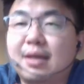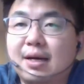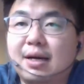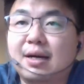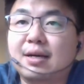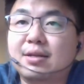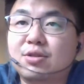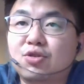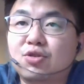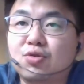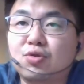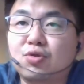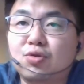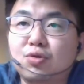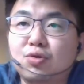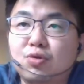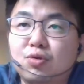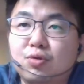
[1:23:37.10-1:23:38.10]

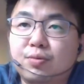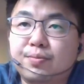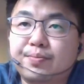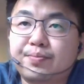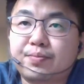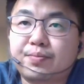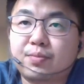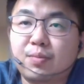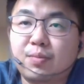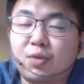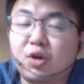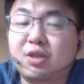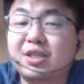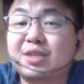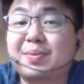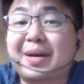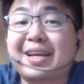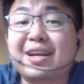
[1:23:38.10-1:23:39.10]
So because
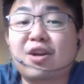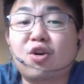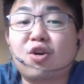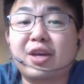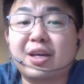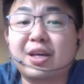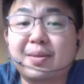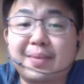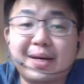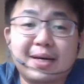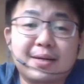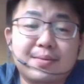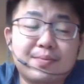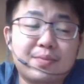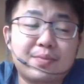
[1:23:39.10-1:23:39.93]
it's by the lawyer